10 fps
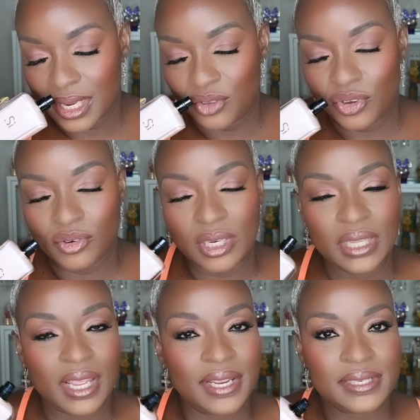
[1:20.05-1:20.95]
very
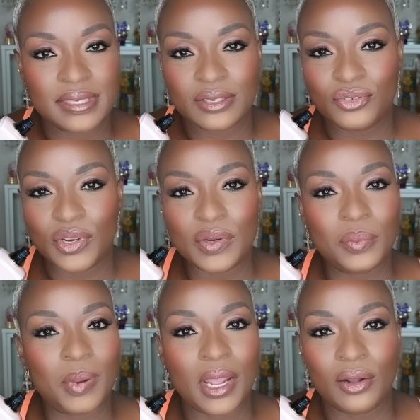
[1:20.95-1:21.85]
light,
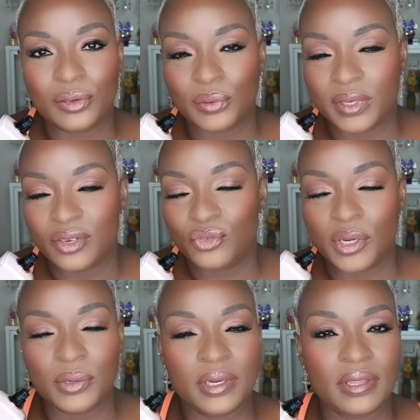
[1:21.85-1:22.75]
very powdery,
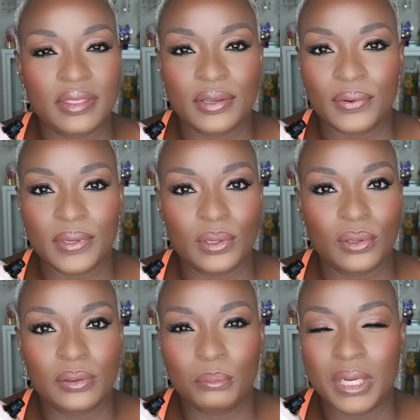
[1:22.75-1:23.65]
very
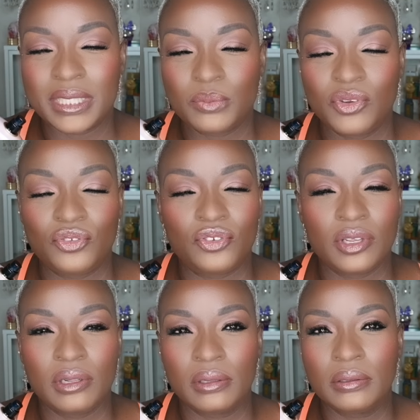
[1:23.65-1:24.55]
ethereal, makes me
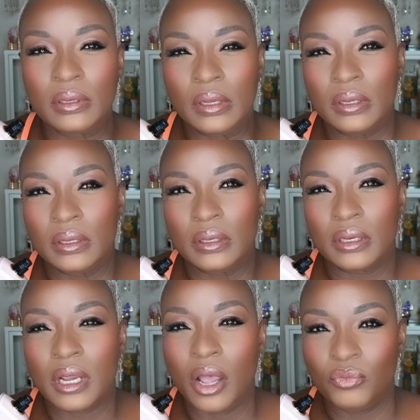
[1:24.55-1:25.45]
feel
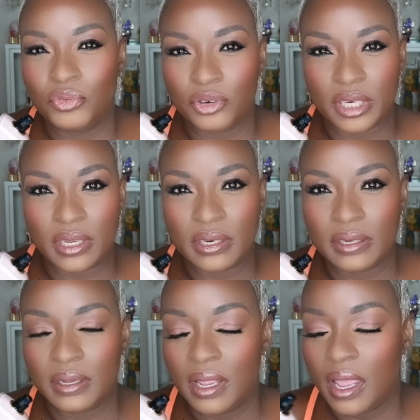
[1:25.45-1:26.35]

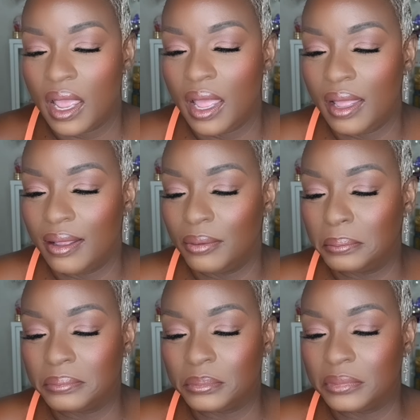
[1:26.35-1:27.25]
comforted.
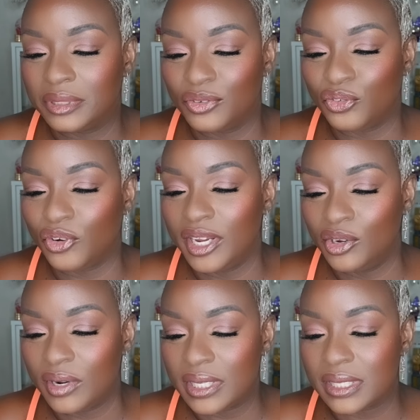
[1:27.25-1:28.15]
Um, the
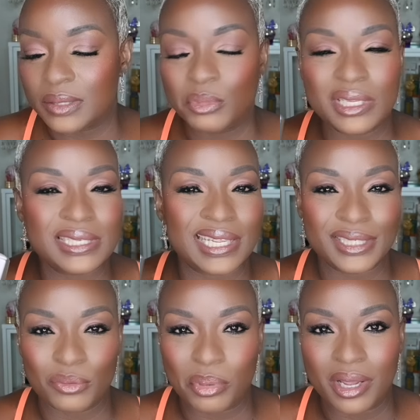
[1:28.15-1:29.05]
fragrance smells
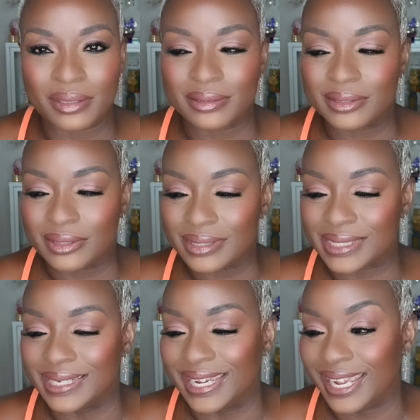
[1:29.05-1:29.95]
like the bottle
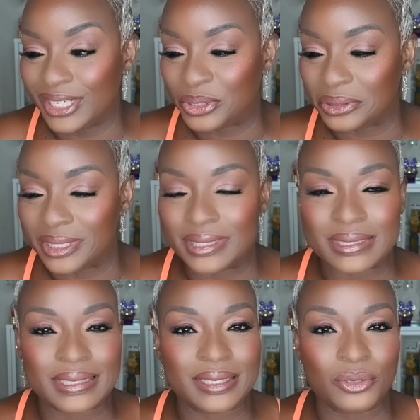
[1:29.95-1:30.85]
looks, actually.
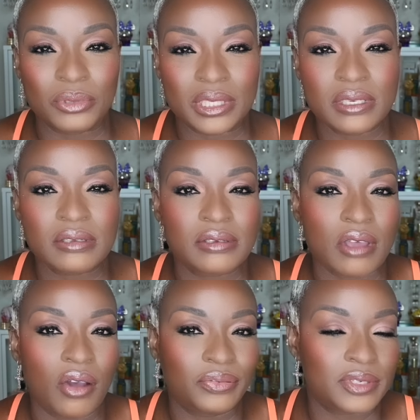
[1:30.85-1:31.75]
It's like a really
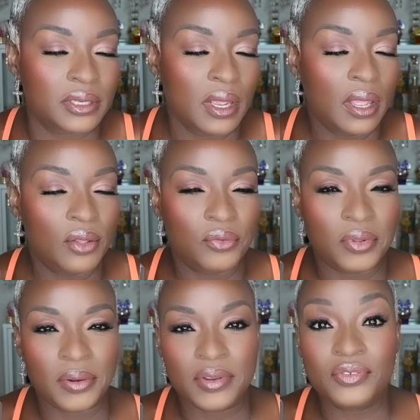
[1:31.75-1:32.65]
soft,
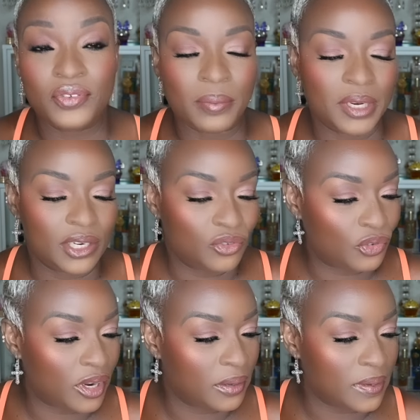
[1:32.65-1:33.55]
very feminine
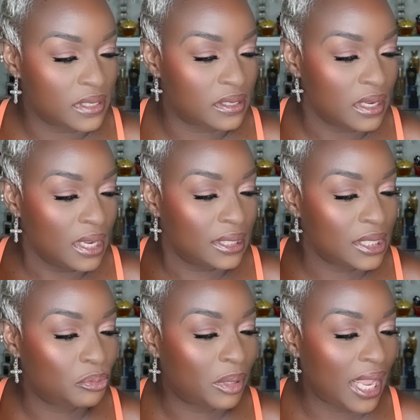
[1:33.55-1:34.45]
fragrance.
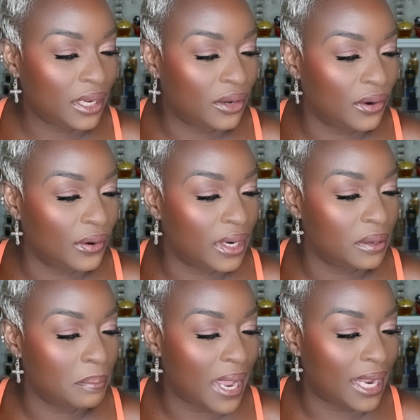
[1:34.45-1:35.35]
There's black
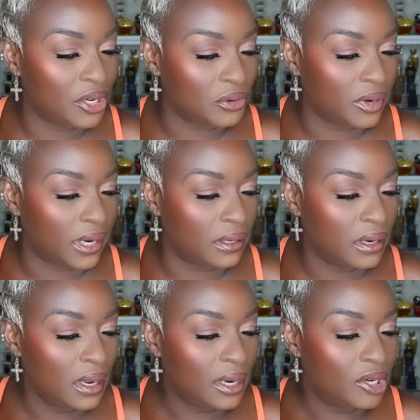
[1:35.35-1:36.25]
currant, mandarin,
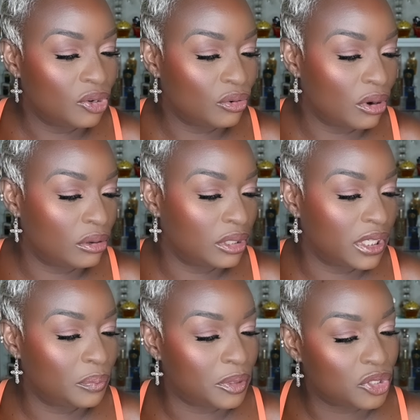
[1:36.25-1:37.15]

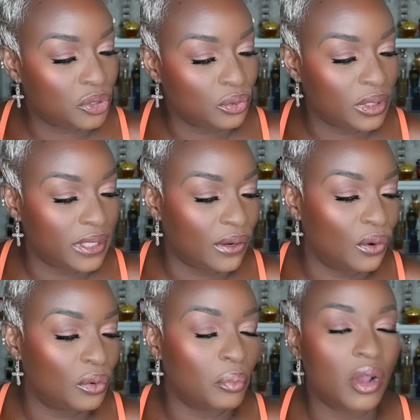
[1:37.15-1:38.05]
neroli, patchouli,
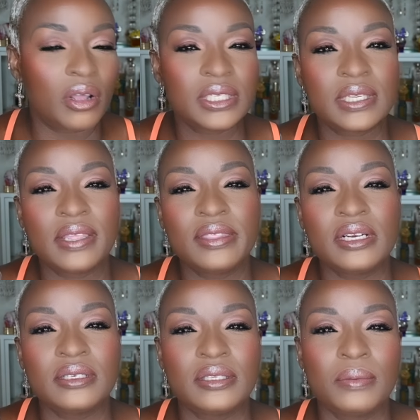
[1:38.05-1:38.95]
oak moss, and
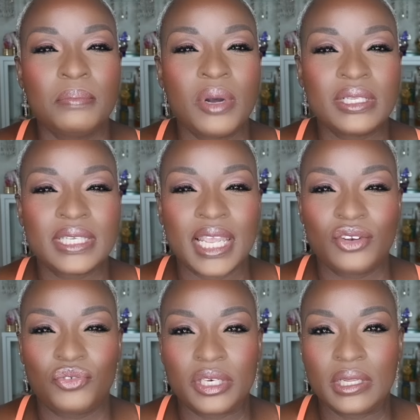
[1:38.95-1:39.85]
there's some musk
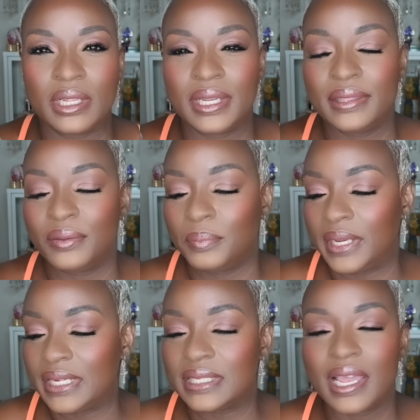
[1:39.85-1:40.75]
and vanilla in the
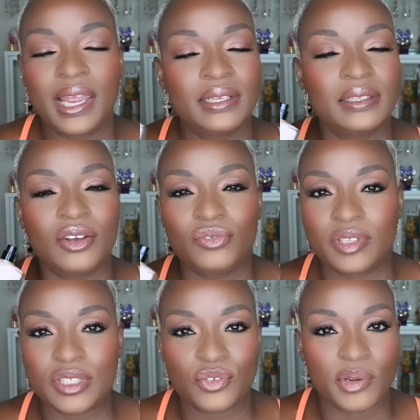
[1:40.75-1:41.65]
base. I love
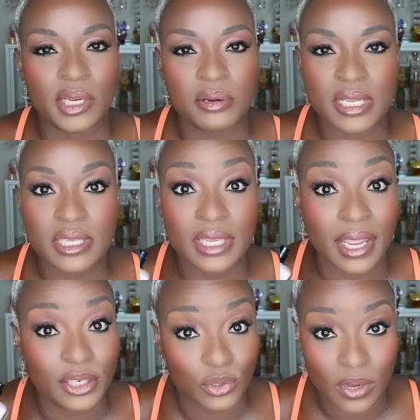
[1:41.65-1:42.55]
this fragrance.
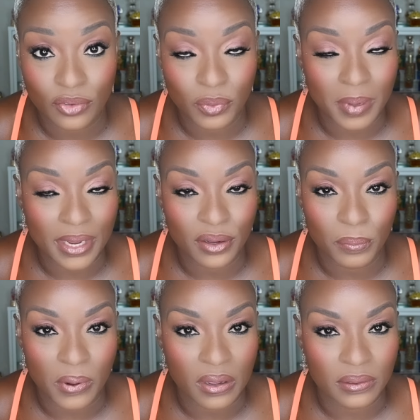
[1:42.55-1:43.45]
I do have a
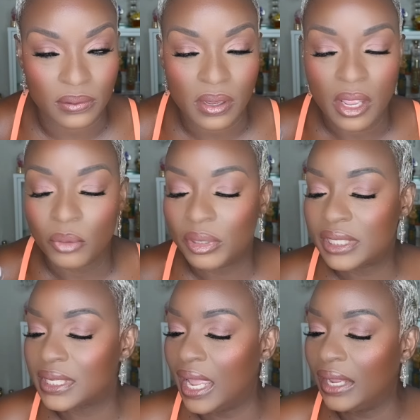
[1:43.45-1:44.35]
backup bottle
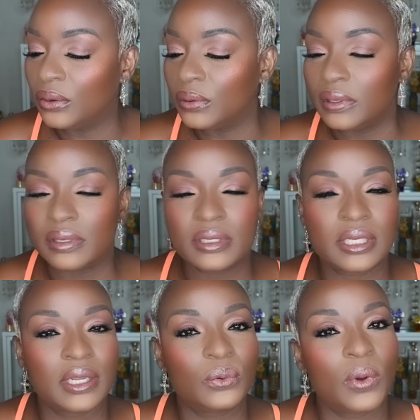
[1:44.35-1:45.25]
because I don't
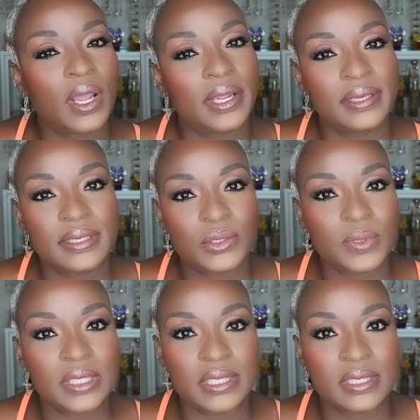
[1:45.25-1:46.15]
understand why this
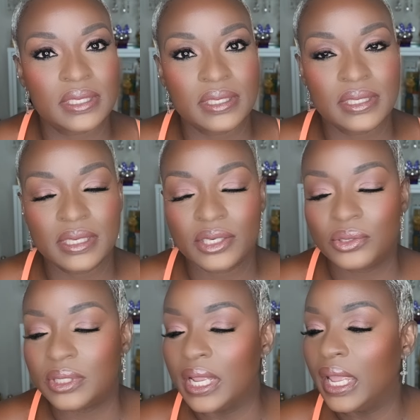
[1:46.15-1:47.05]
was
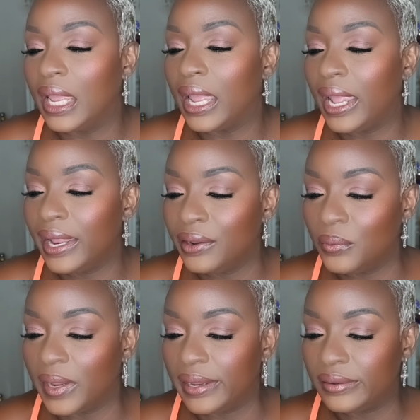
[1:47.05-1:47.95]
discontinued.
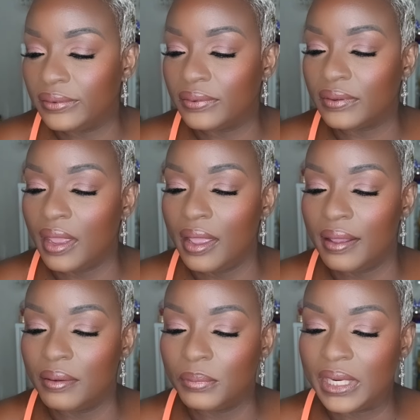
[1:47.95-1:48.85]
Anyways,
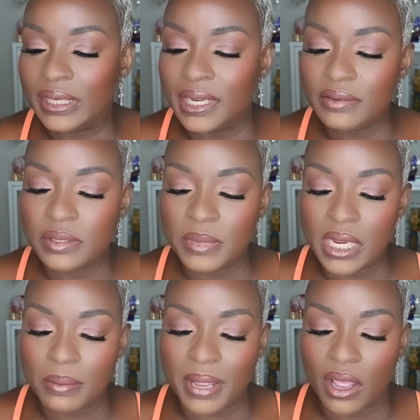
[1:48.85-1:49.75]
um, it gives
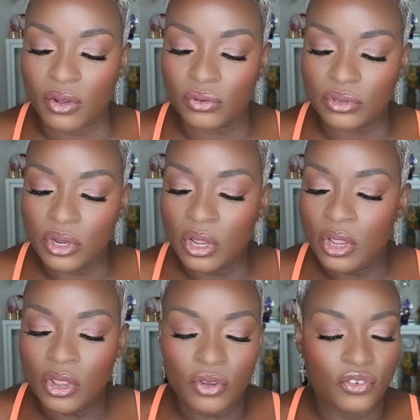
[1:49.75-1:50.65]
me about
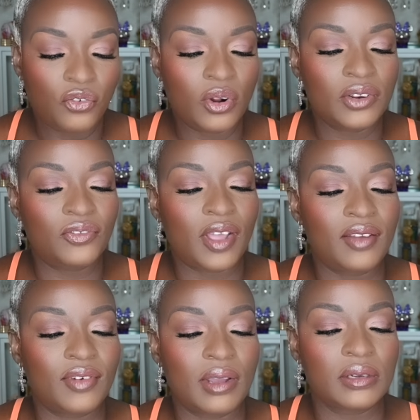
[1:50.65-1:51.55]
four to
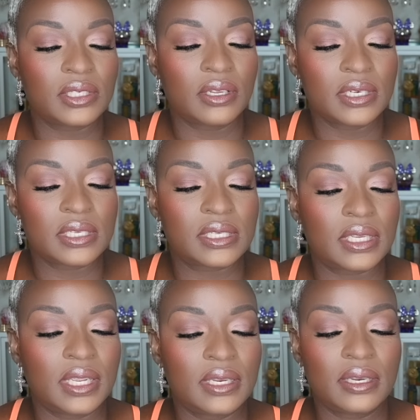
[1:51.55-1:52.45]
five hours on the
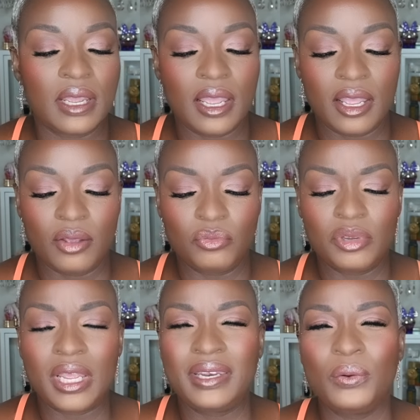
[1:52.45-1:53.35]
skin um,
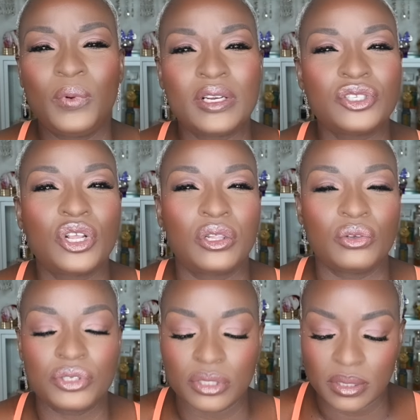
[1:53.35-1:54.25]
and it wears
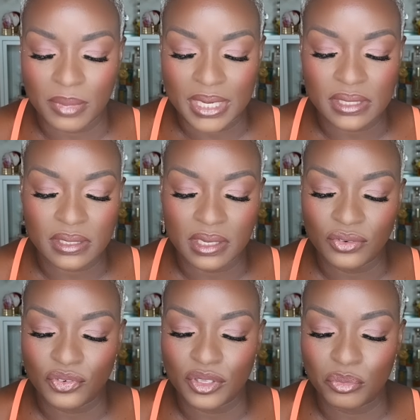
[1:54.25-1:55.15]
closer to my
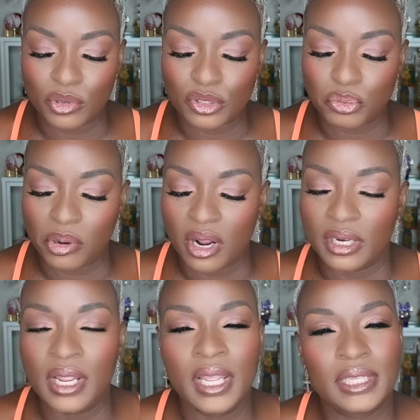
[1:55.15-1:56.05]
skin for the most
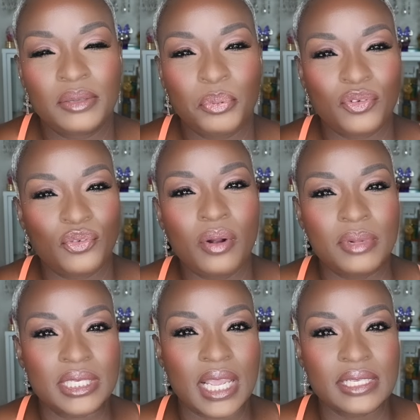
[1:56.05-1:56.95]
part. The
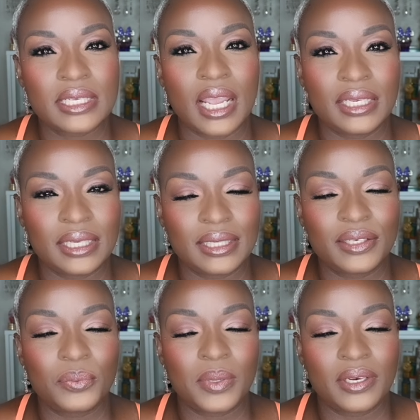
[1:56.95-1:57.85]
performance has gotten a
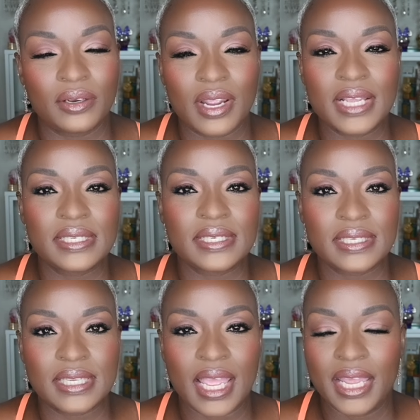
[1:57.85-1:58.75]
little better as it
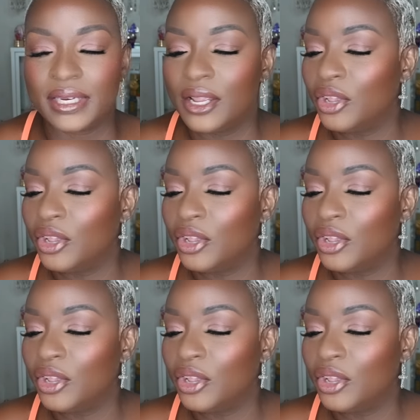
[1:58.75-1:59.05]
sat